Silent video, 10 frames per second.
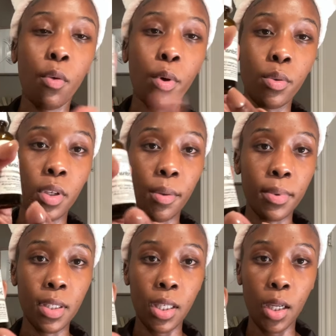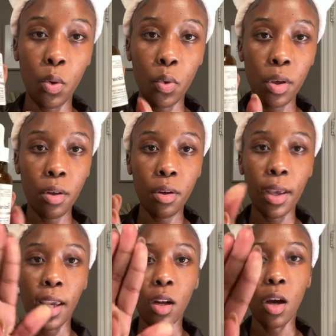Rosehip Seed
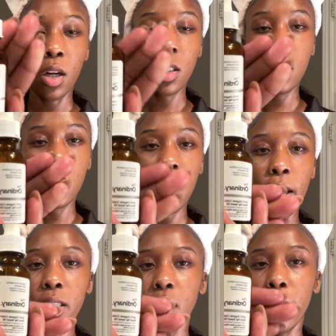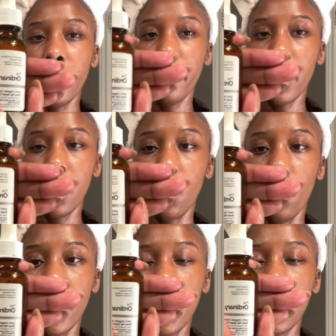Oil. And honestly, guys, I don't really know
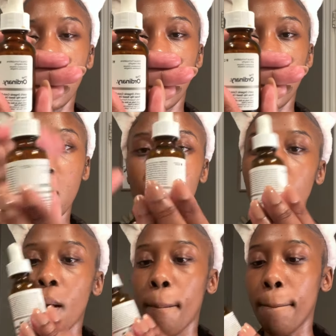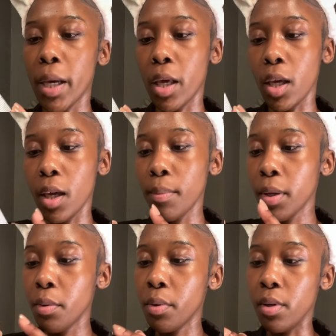what this does, but it be
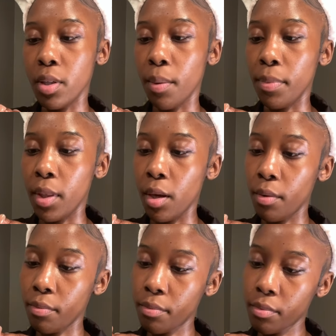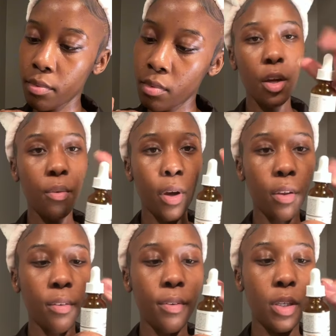doing something. Your
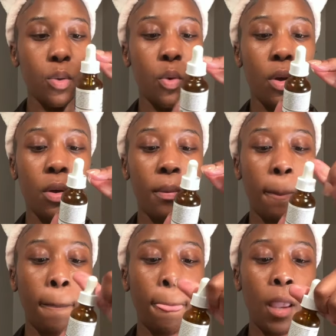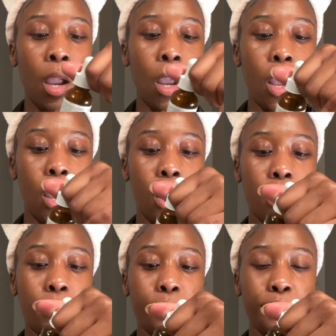regular face oil,
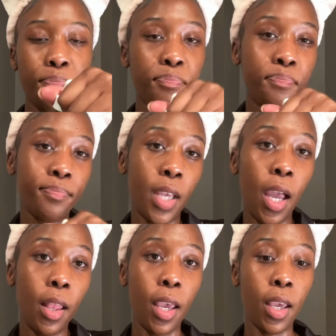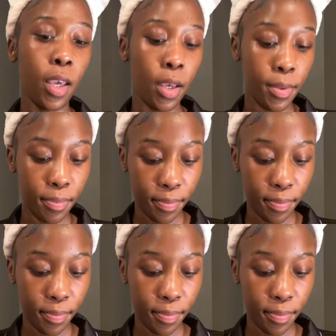and I like it.